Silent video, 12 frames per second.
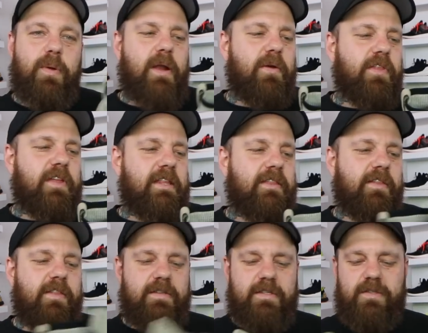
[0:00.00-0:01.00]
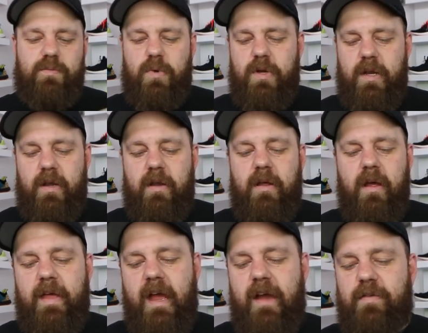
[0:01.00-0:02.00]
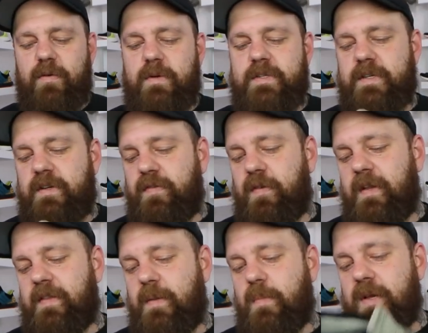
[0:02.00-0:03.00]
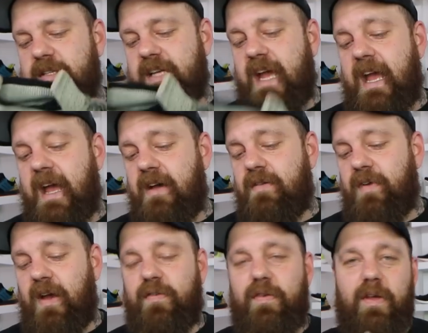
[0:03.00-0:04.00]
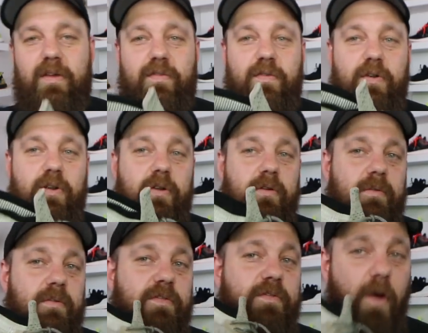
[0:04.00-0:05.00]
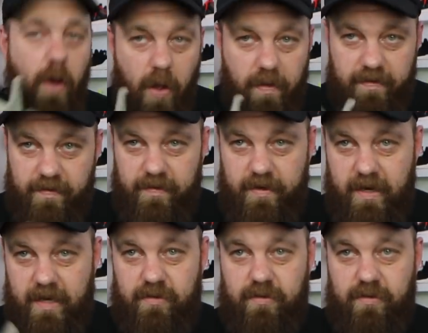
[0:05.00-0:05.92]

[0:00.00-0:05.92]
I don't think that this is one that everyone's going to feel like they must have. I feel like for fall, this is a great